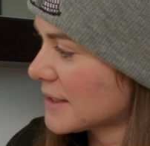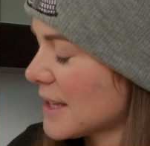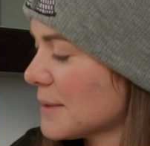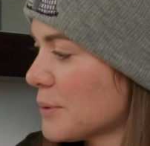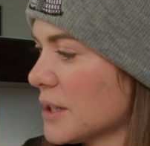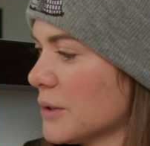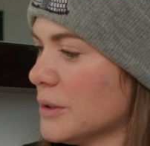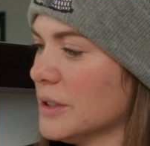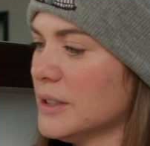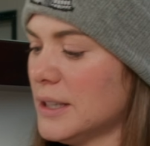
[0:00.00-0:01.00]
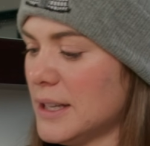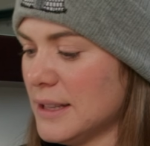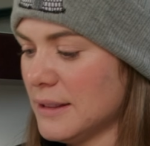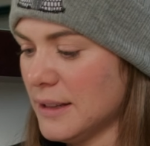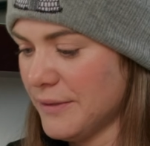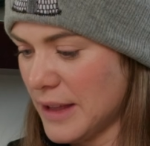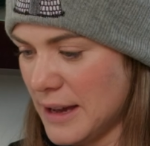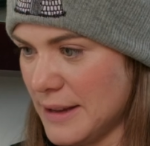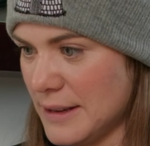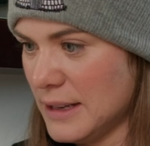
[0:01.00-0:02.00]
That's pretty cool. Love
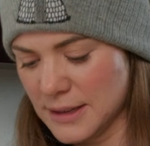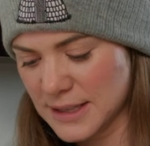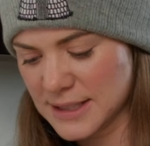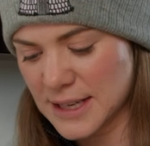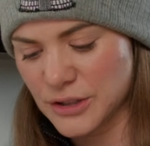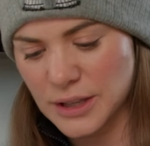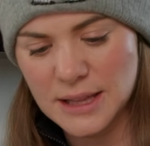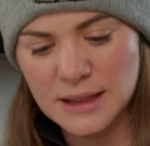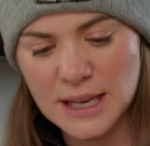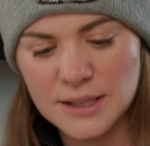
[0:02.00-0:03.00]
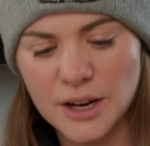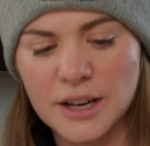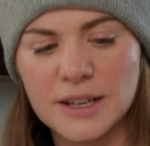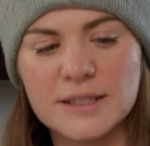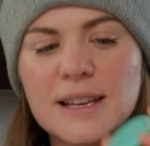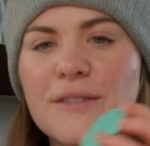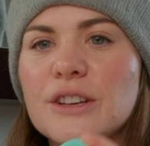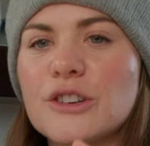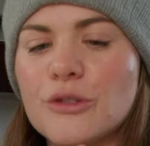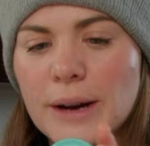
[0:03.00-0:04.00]
that. Essentially, these are
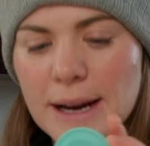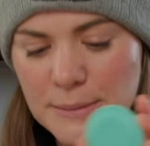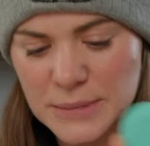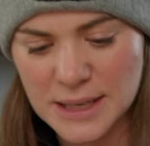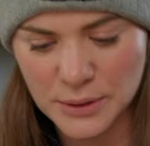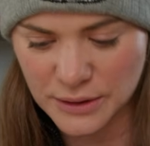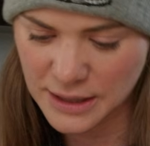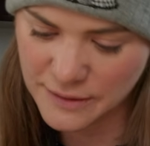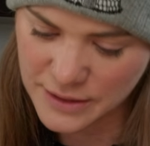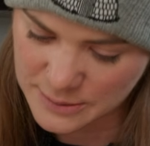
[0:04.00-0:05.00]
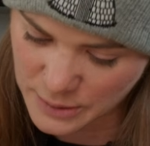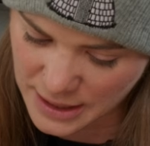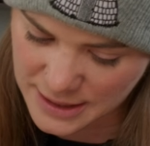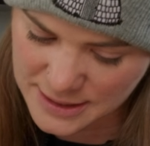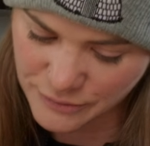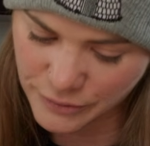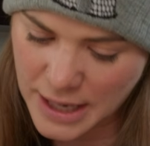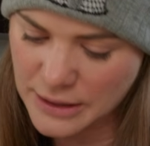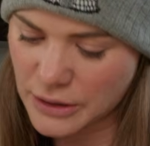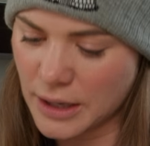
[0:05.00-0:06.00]
7 grams, I believe, is what I
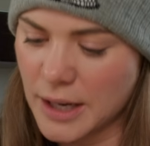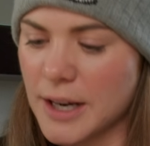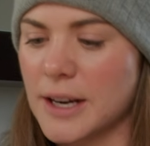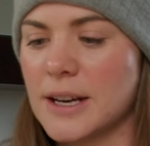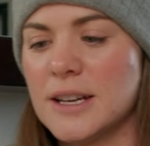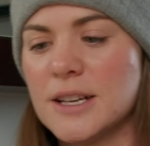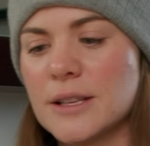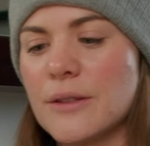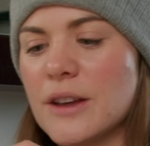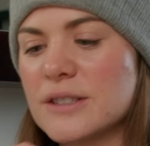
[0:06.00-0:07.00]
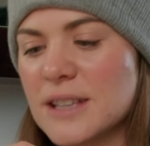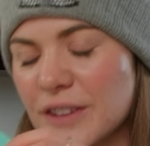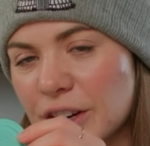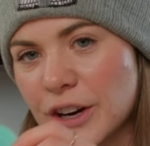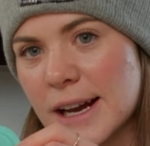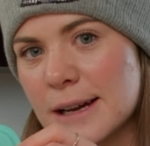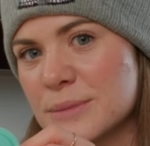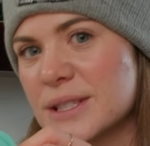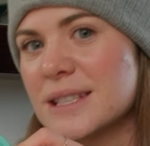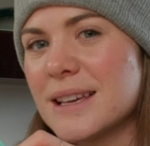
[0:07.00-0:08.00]
read on here. So they're 7
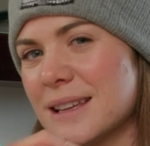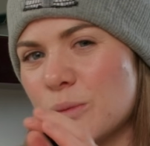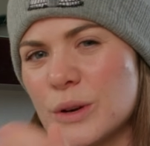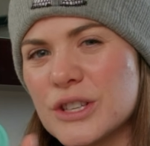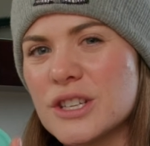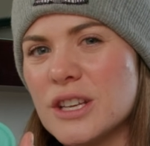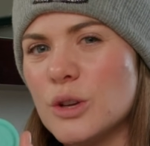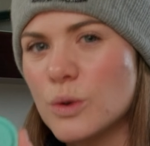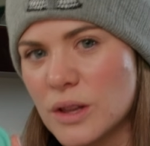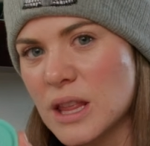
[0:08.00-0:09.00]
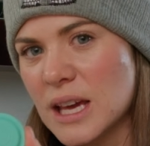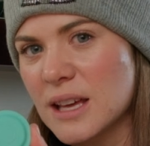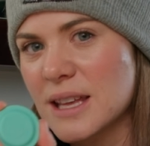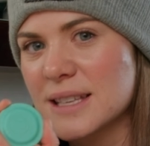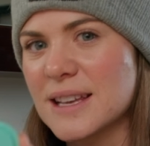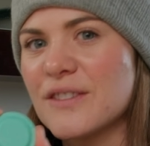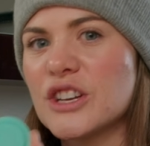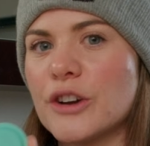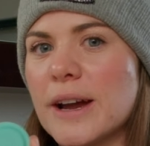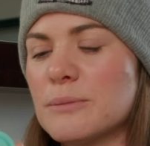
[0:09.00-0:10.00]
grams, which you'd think that
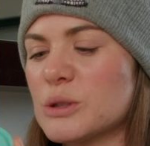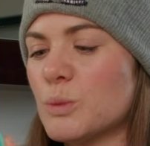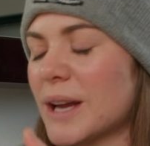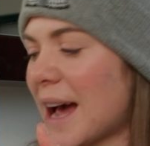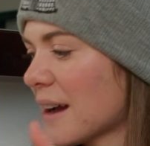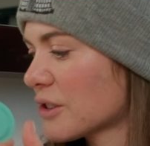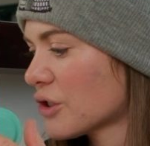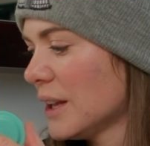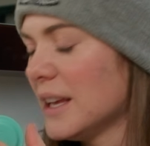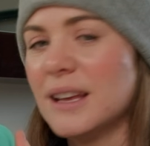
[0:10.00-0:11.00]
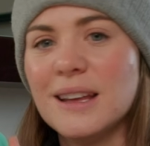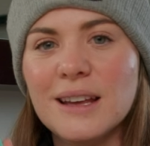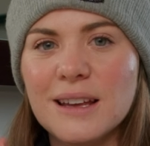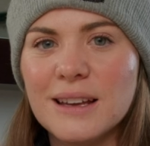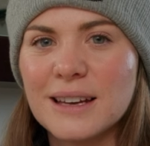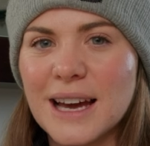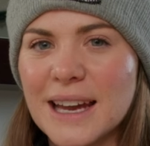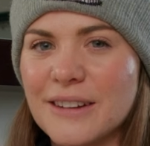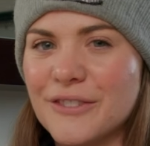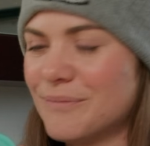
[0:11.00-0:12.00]
7 grams would actually
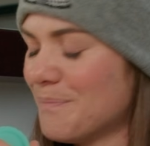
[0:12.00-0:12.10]
kind of